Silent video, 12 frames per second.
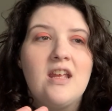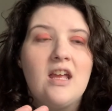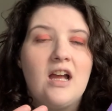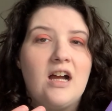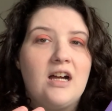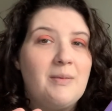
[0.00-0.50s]

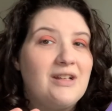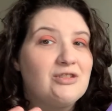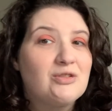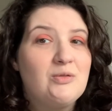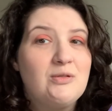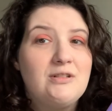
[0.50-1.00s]
at
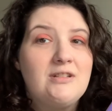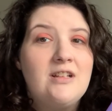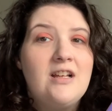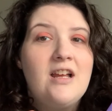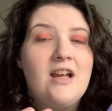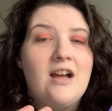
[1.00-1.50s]
school
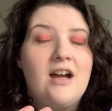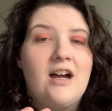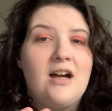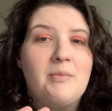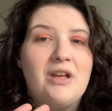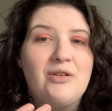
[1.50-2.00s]

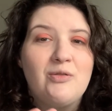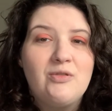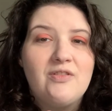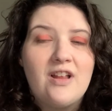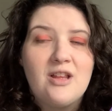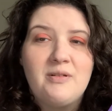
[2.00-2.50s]
and who
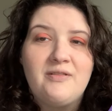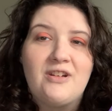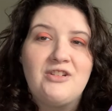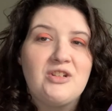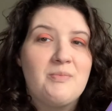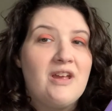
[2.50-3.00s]
develop a
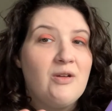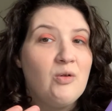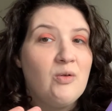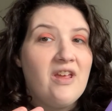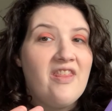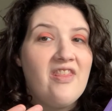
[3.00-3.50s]
friendship
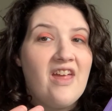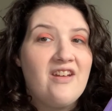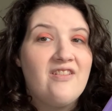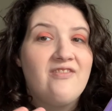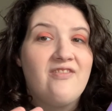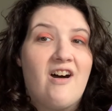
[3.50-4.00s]
and
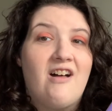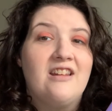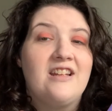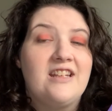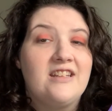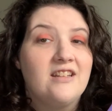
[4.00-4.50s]
then fall
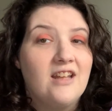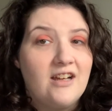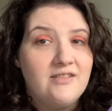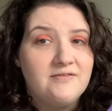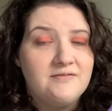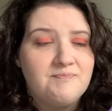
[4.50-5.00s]
in
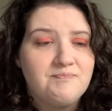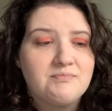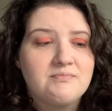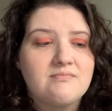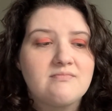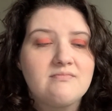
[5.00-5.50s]
love.
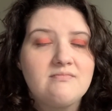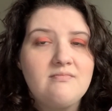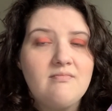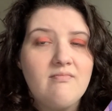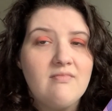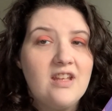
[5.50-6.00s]

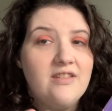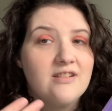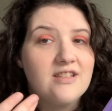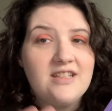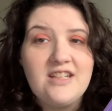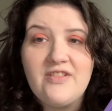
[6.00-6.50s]
There's
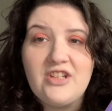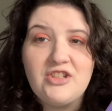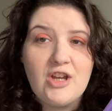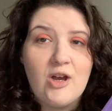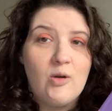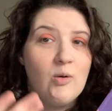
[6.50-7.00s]
a TV
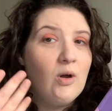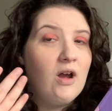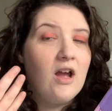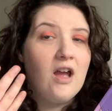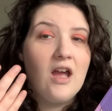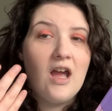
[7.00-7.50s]
show.
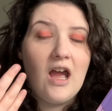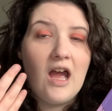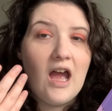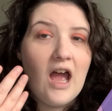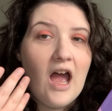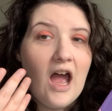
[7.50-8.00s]

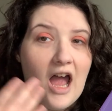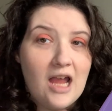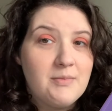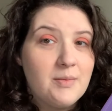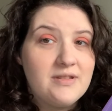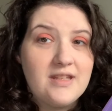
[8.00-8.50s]
I'm
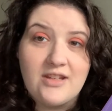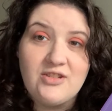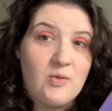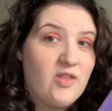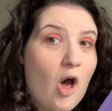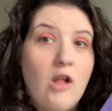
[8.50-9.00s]
obsessed
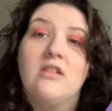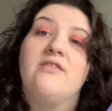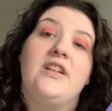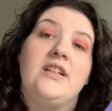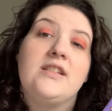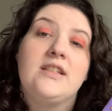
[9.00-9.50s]
with all of
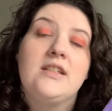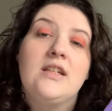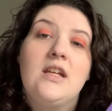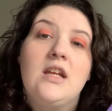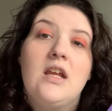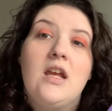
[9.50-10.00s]
it.
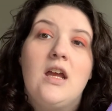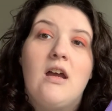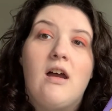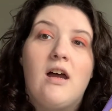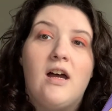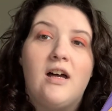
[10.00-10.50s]

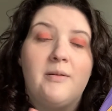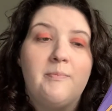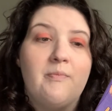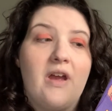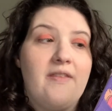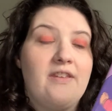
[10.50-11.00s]

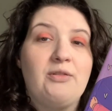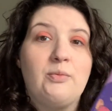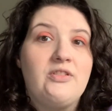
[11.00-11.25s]
And this